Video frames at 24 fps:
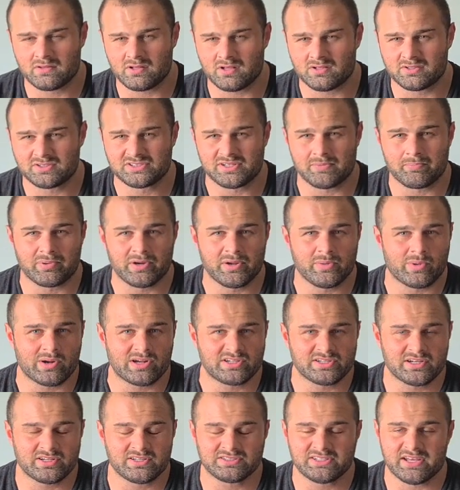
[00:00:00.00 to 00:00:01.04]
Some
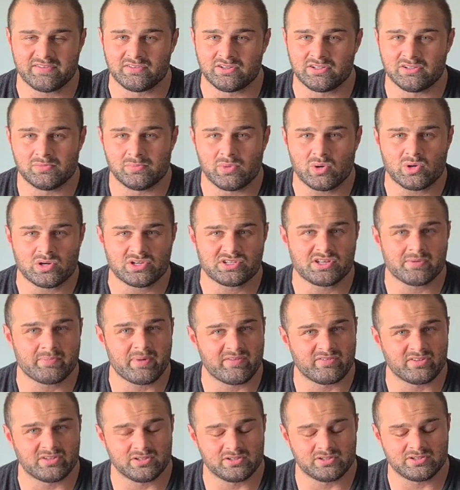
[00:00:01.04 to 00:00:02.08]
pre-workouts have a little more, some have a
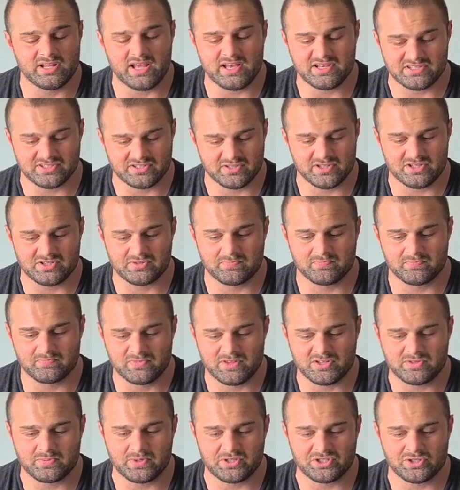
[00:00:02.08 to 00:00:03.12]
little less. So
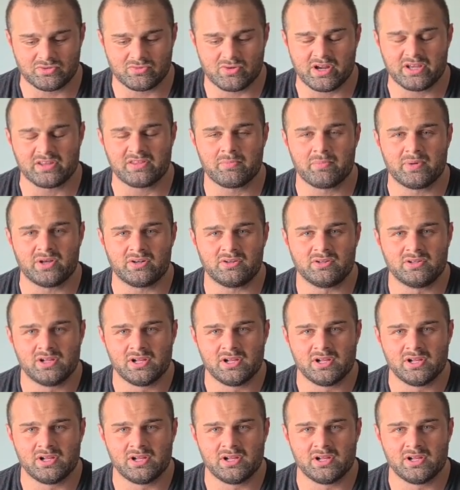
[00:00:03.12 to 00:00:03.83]
this puts you right in the middle.